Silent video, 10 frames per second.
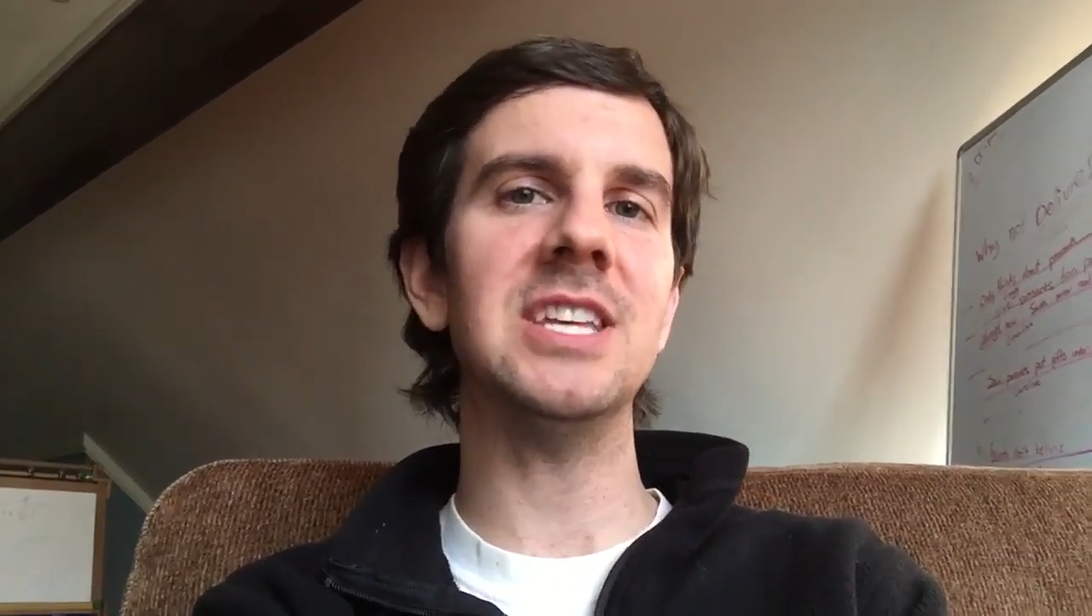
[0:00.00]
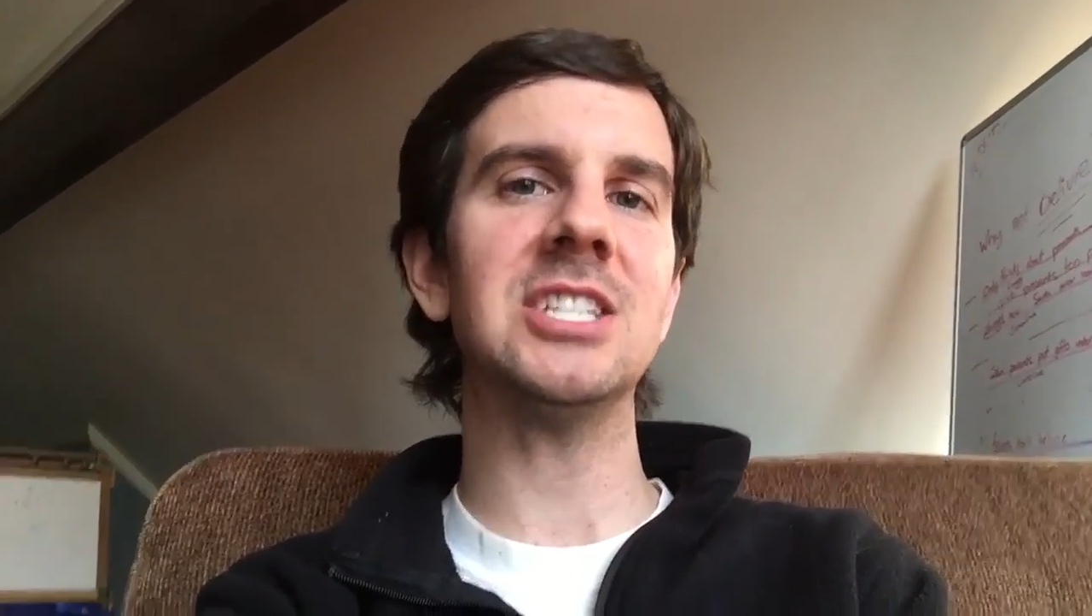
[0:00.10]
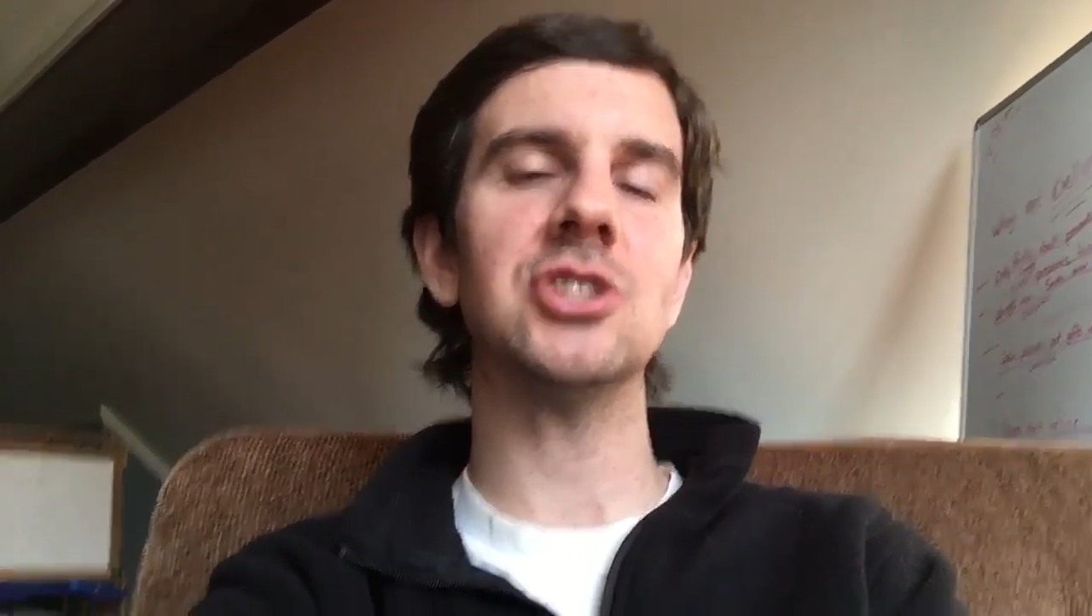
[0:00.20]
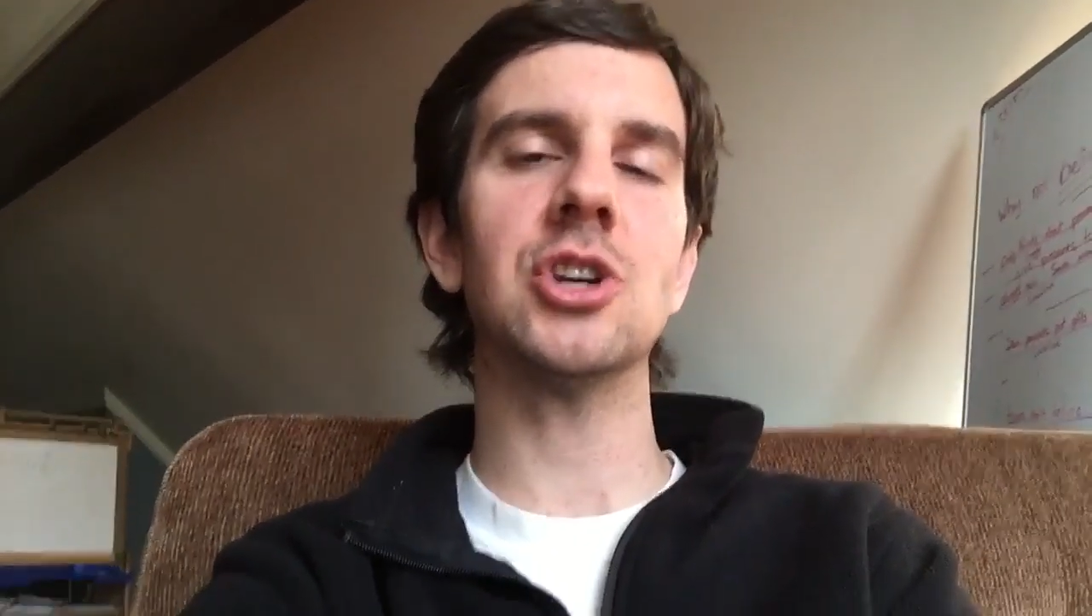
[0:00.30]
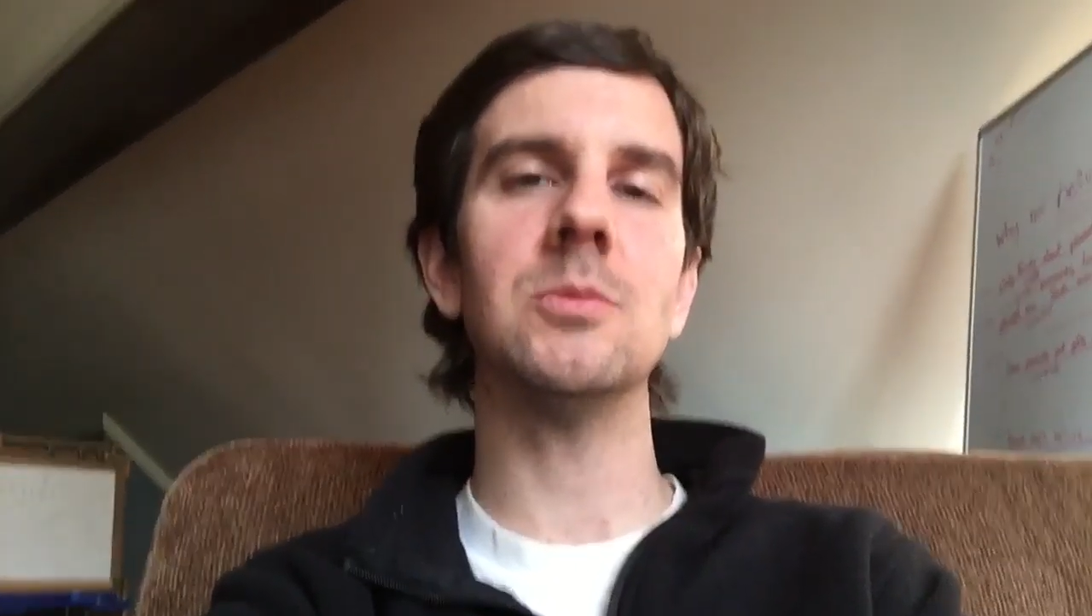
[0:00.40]

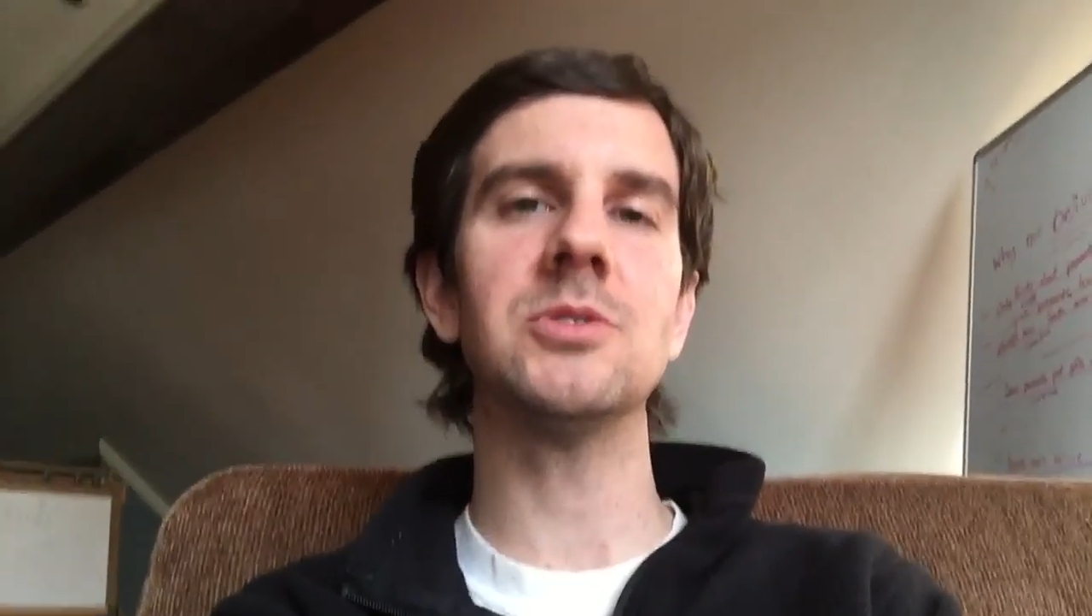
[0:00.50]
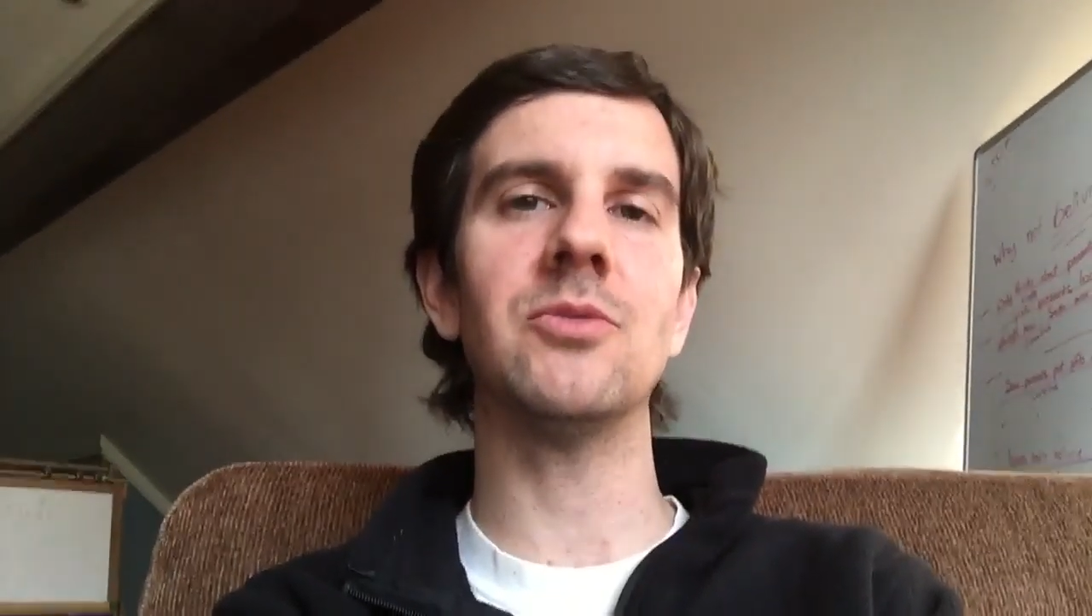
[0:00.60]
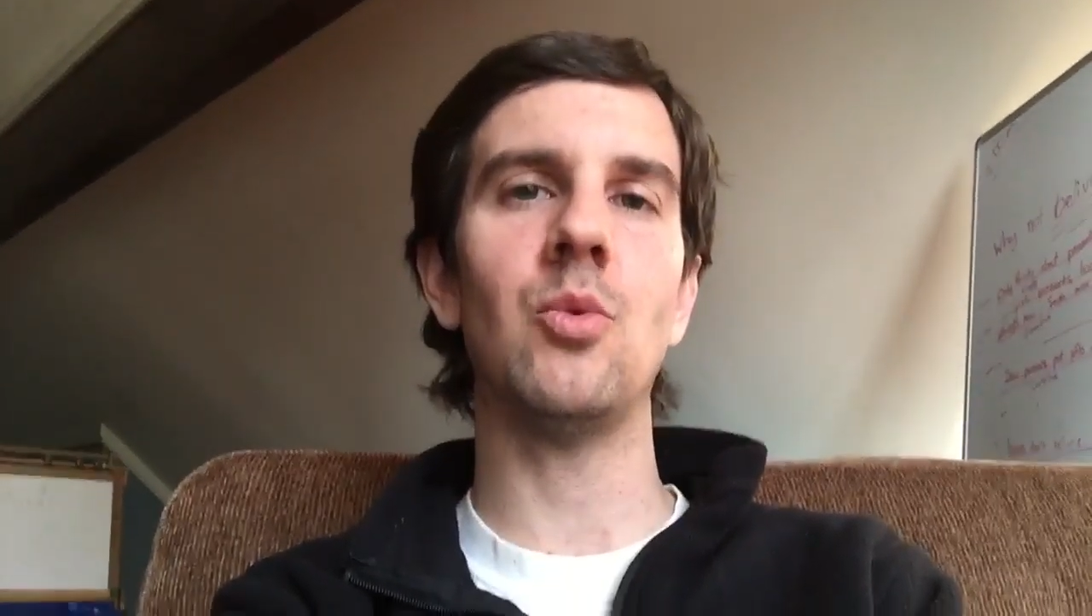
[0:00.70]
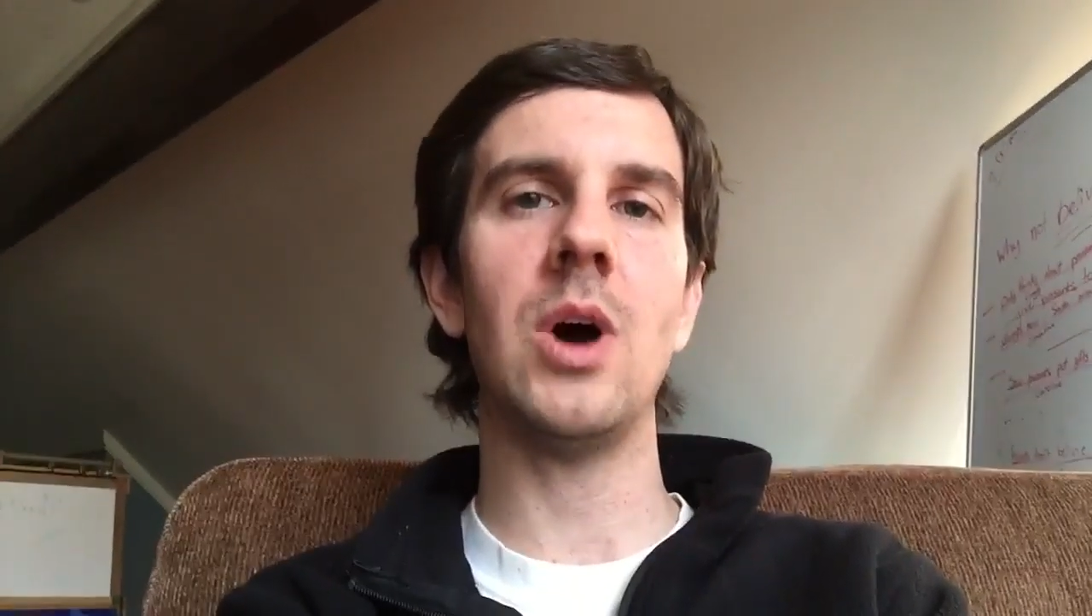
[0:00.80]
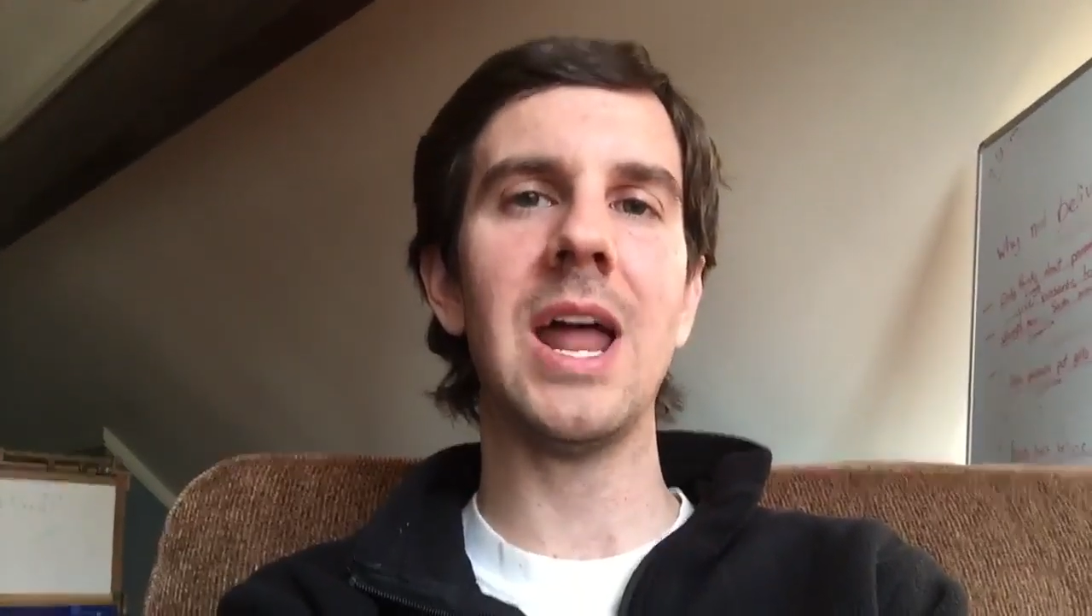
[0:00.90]
this in terms
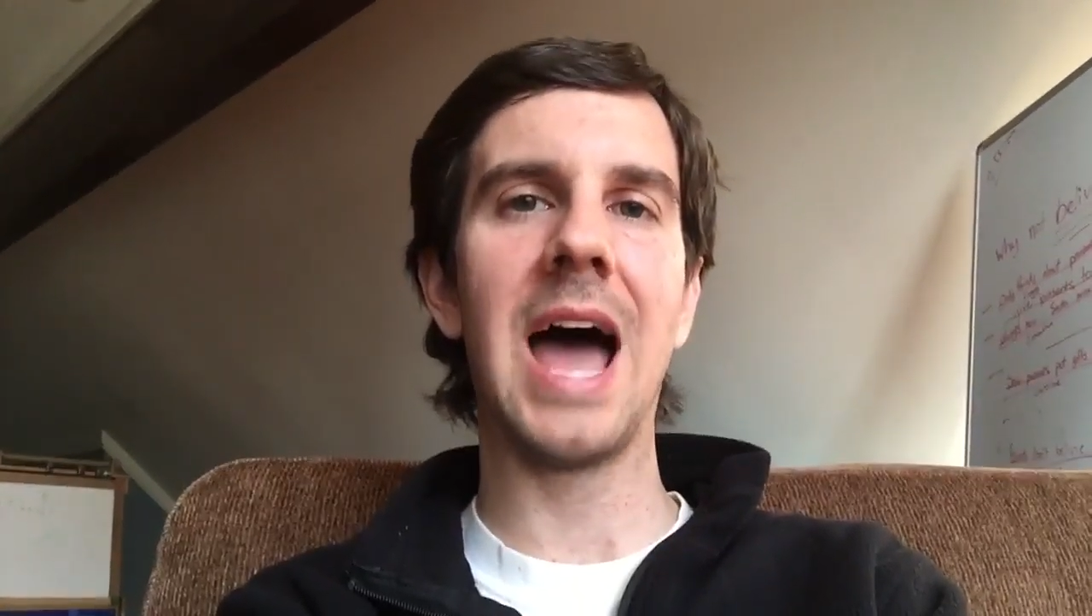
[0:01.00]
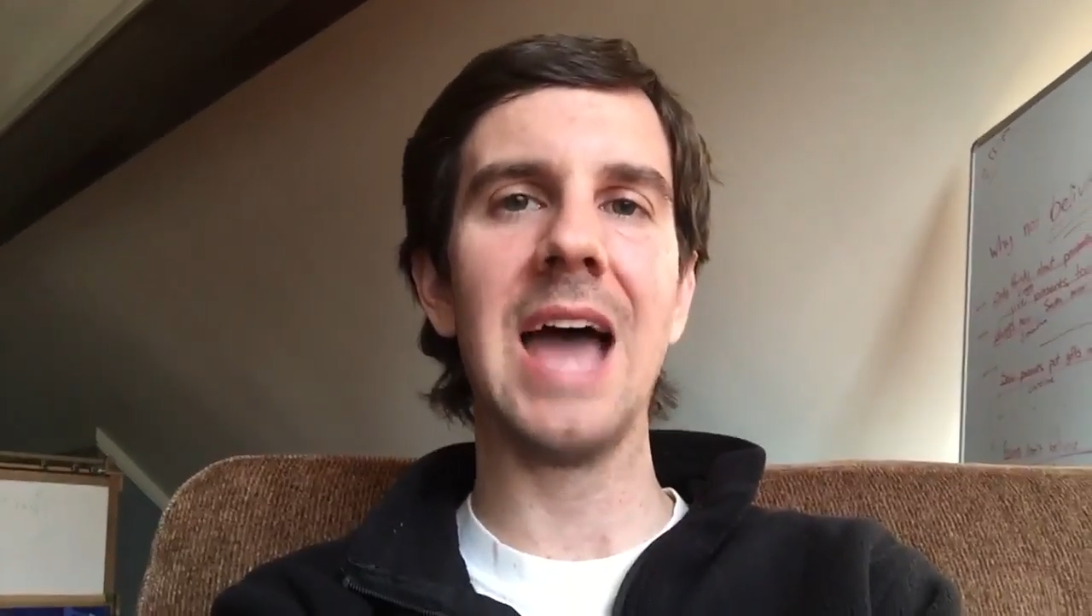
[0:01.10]
of what